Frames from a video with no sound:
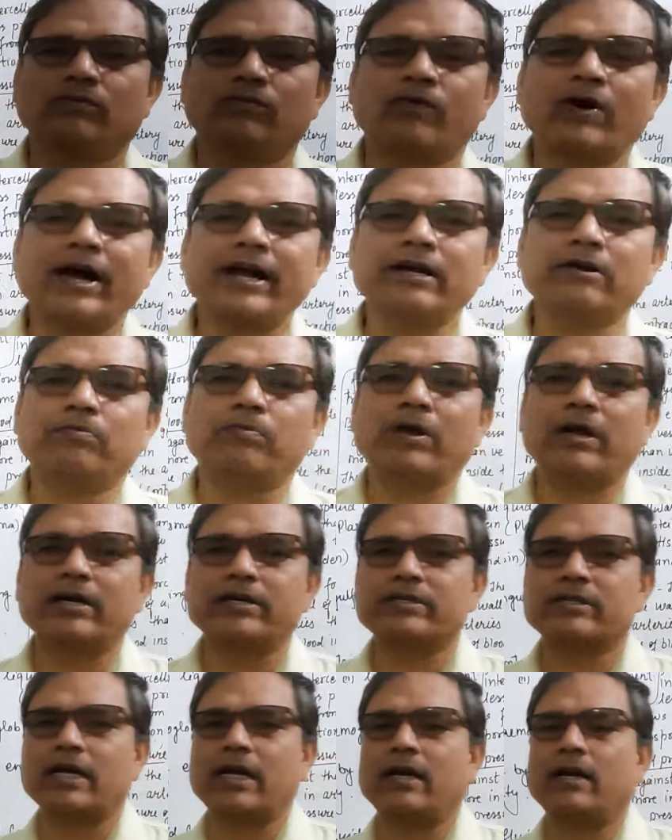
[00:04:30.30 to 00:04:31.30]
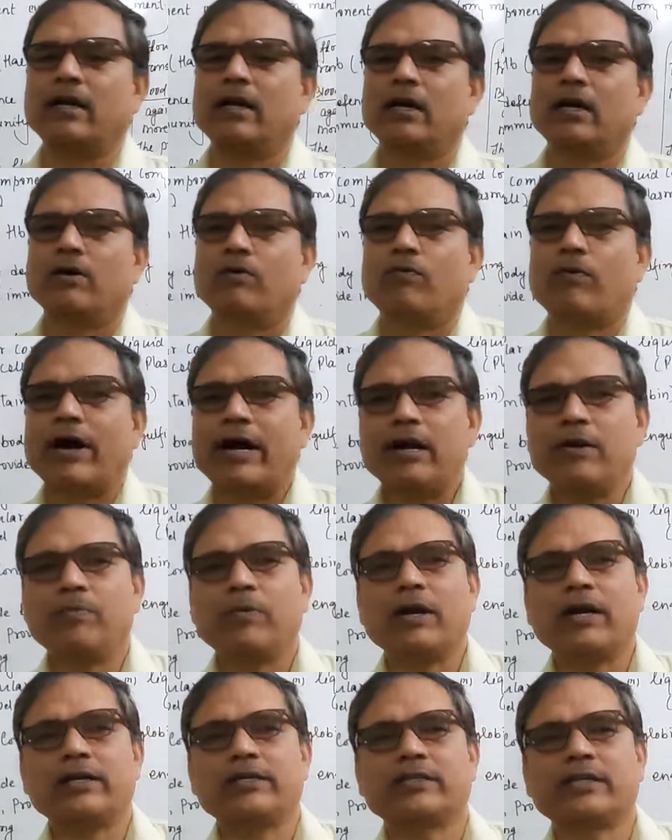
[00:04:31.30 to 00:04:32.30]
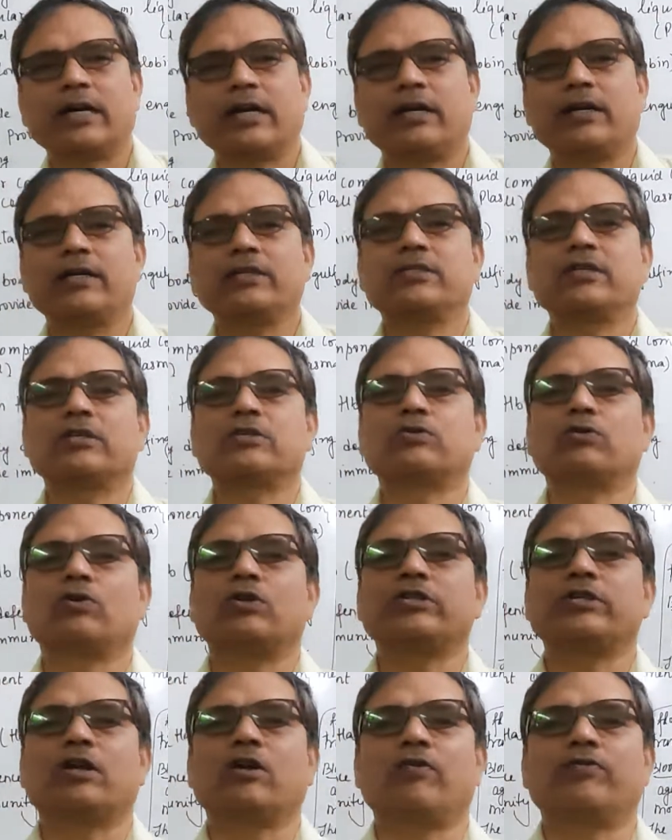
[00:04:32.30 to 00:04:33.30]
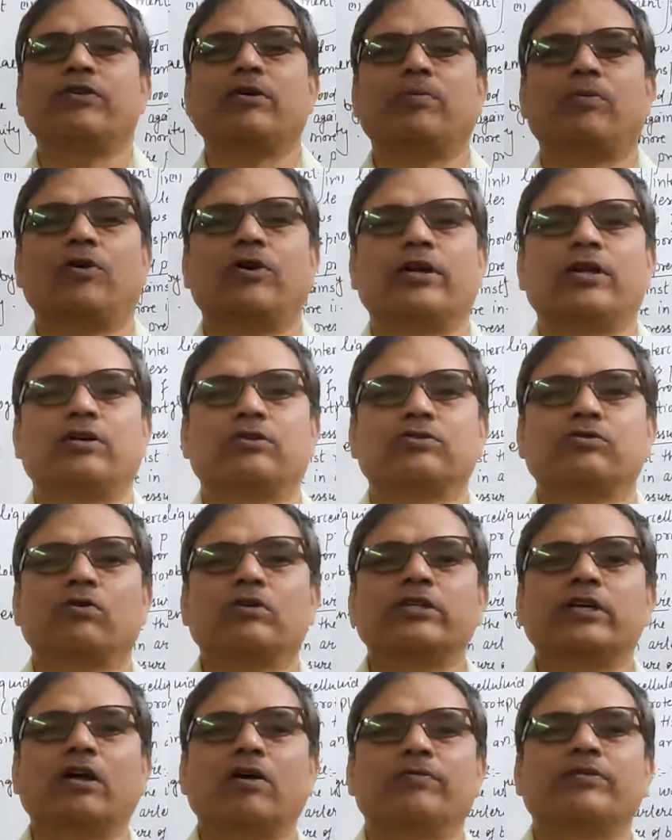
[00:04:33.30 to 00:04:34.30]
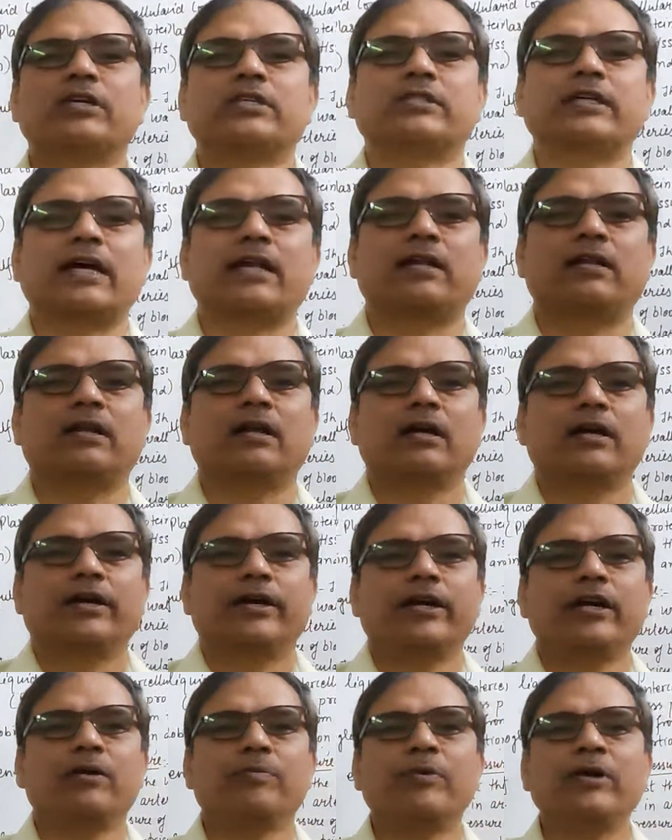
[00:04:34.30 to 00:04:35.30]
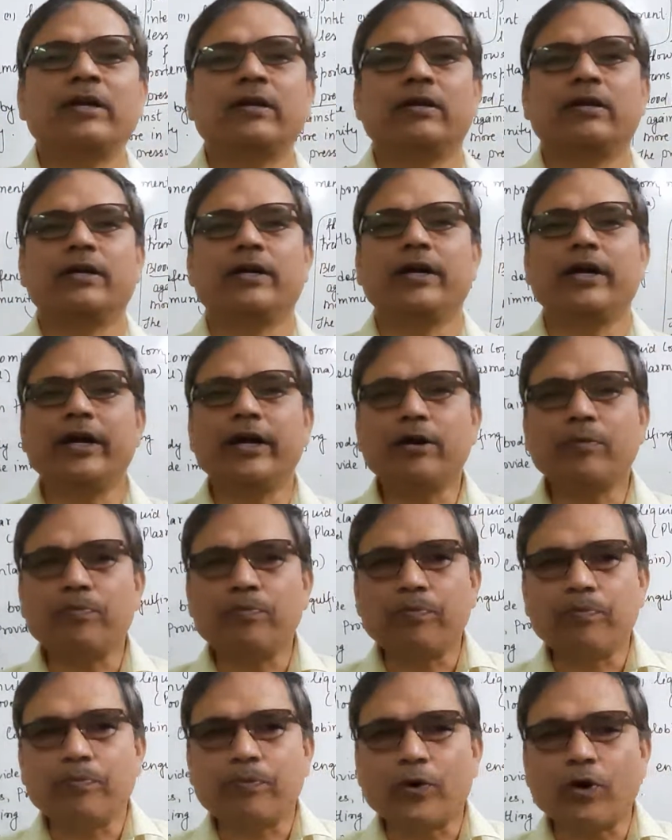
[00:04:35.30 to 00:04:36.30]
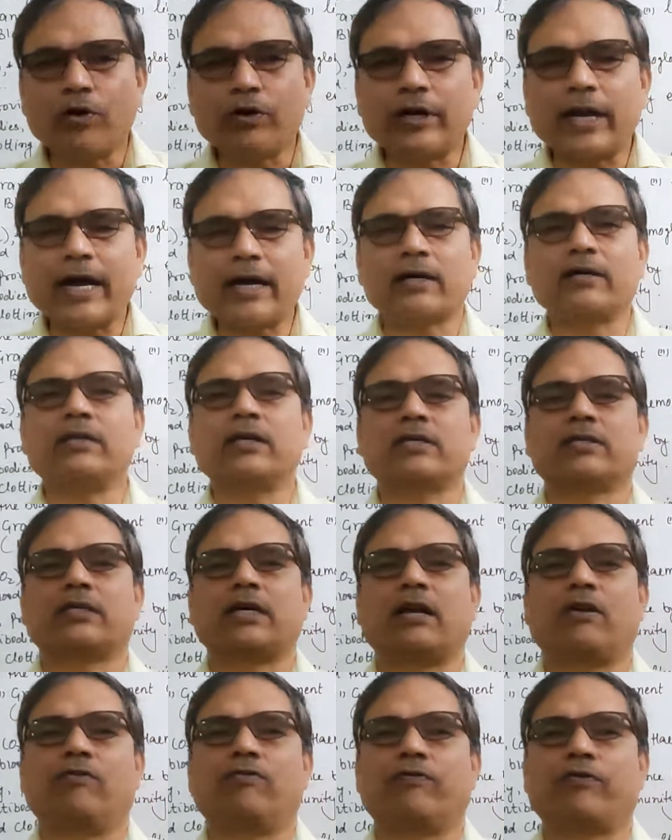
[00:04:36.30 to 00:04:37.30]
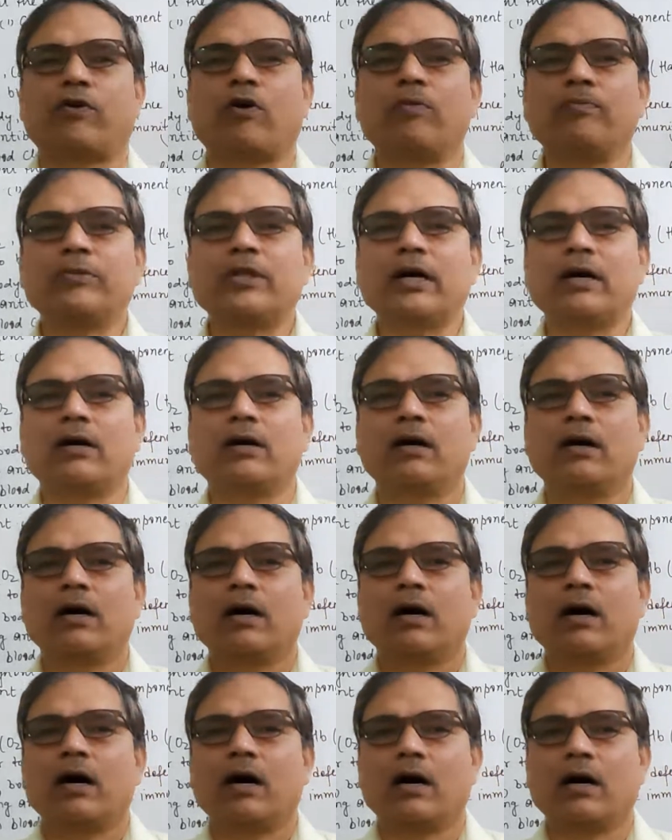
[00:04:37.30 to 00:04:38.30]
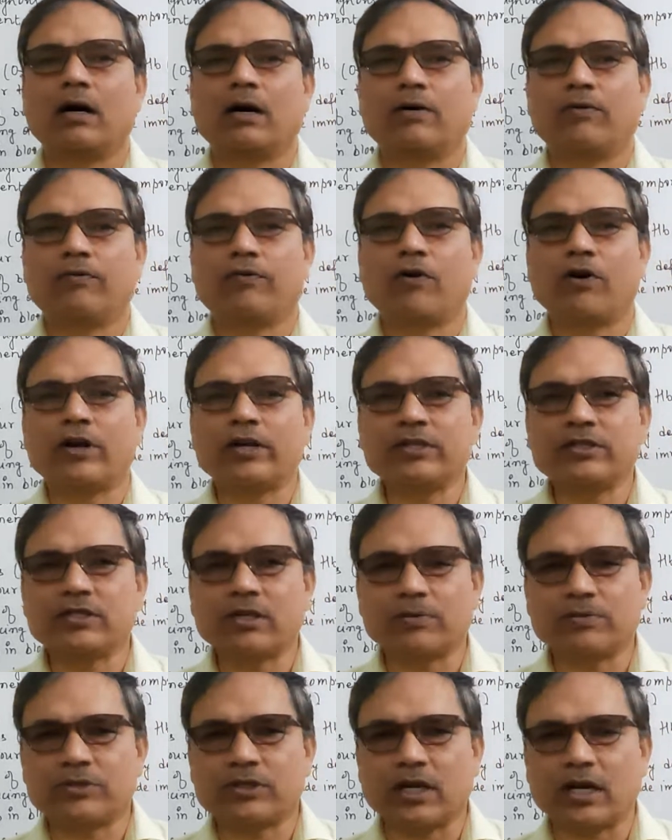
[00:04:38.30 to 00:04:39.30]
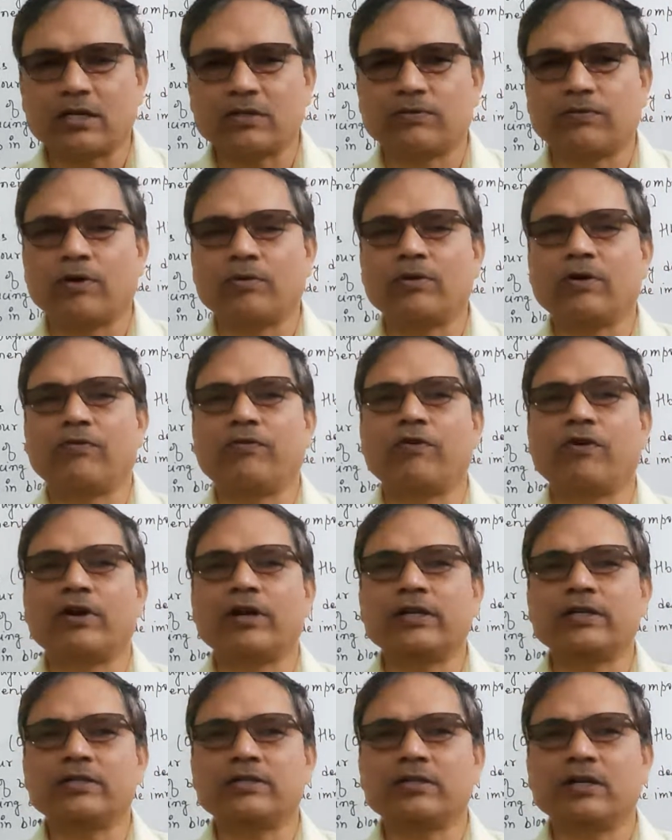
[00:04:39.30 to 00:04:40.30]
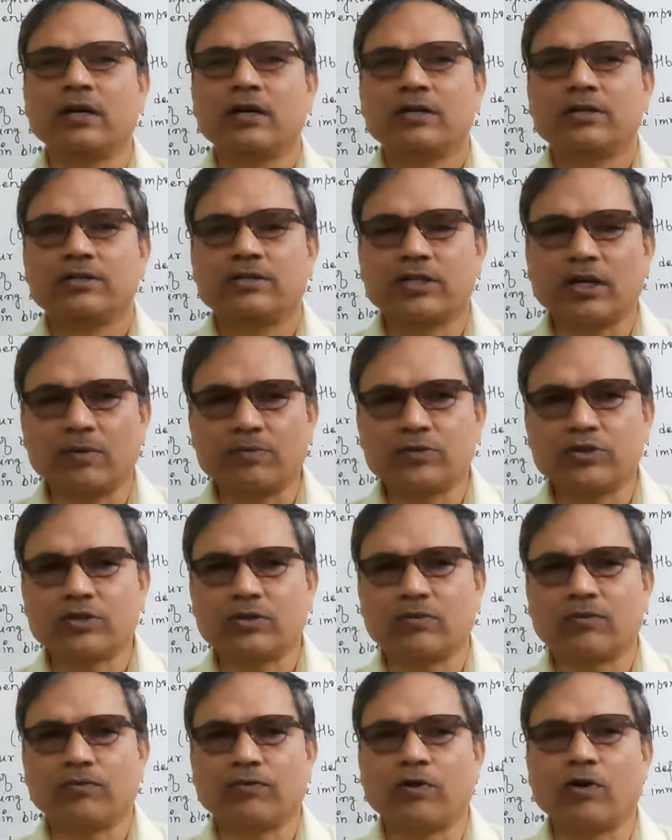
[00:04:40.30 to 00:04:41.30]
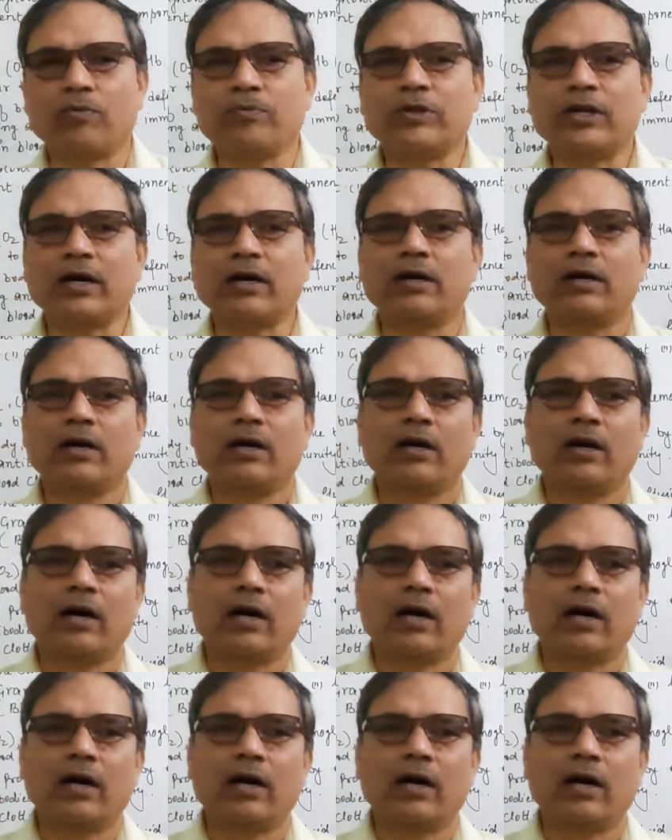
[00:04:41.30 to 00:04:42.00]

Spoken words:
white blood cell. White blood cell is the soldier of the body, soldier of the cell. It means it protect the cell from the foreign substance, from the foreign germs, from the